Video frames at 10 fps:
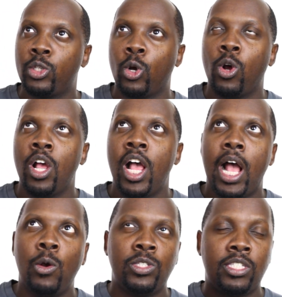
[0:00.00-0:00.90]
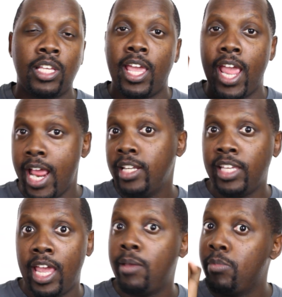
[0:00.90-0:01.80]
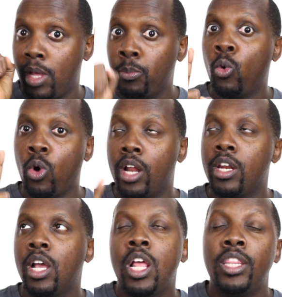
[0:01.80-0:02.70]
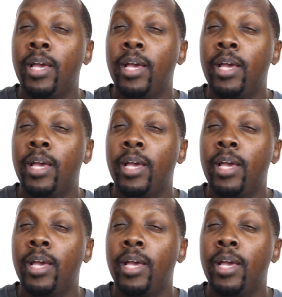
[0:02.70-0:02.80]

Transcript: So I would say Endgame, number one.